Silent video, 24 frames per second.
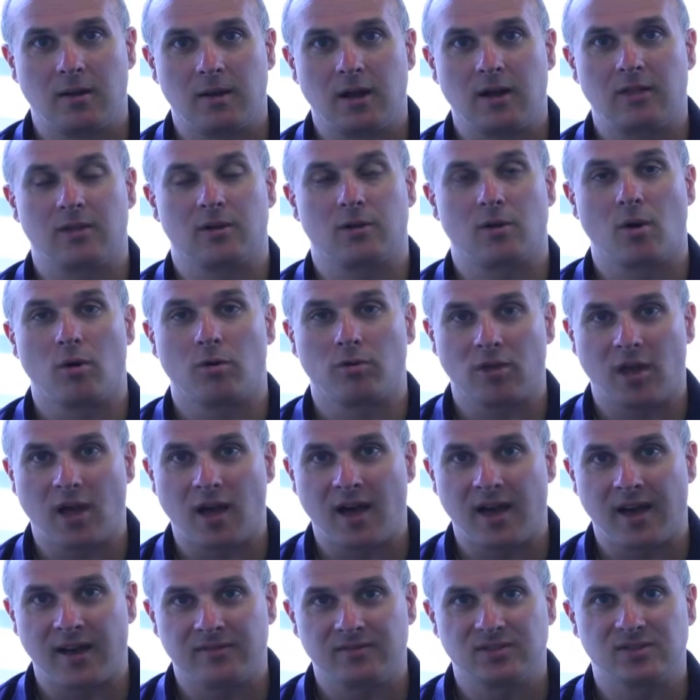in their own
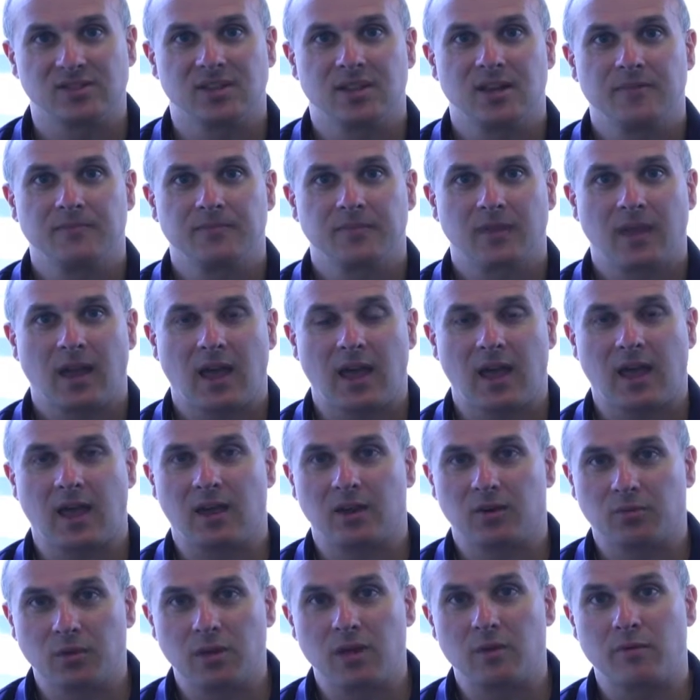lives
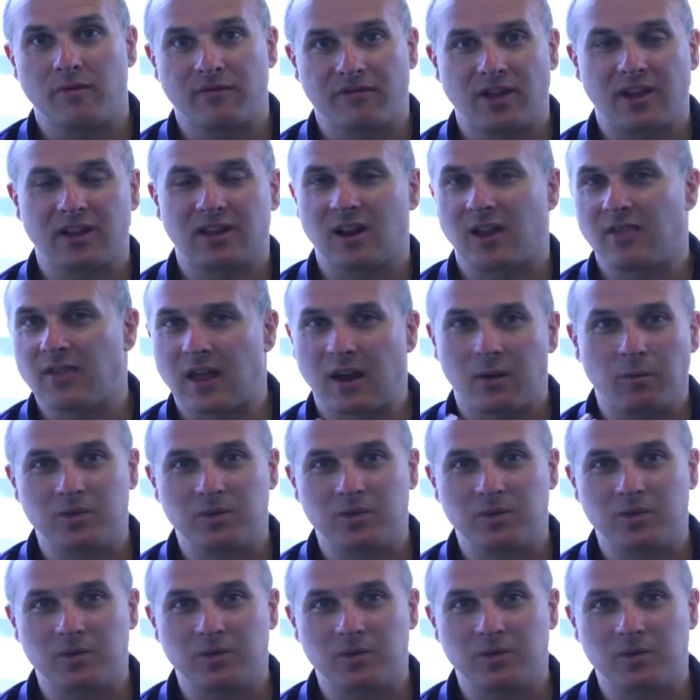and really reflected on that.